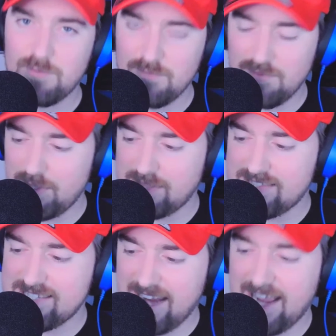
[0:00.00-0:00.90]
with
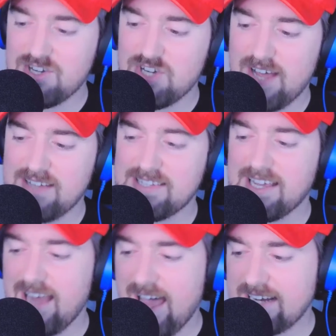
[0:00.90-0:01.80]
Sanchez
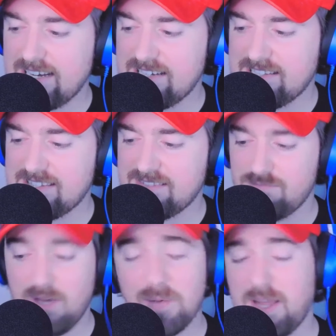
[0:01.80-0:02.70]
and Eckes.
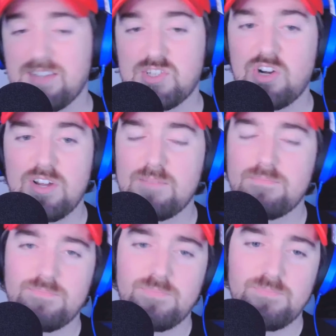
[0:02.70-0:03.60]
By the way, that started
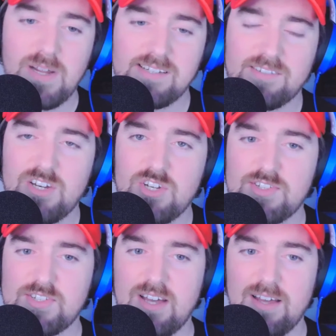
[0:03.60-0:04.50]
basically
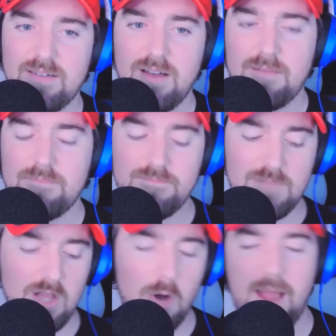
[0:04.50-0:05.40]
just a
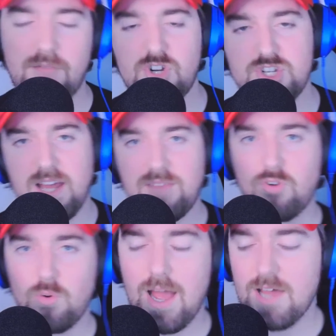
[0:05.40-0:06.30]
below average night
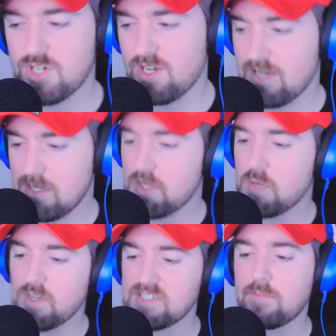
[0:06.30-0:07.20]
for Raja. He
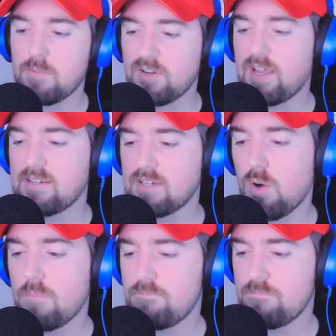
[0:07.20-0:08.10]
was able again to
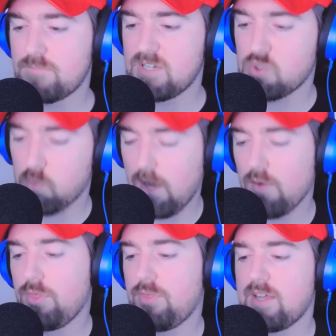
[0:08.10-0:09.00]
go up to
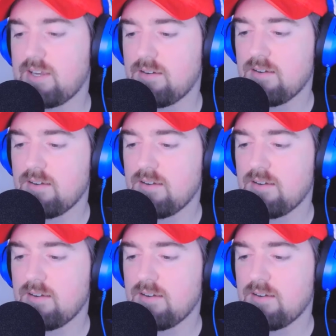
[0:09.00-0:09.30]
12th in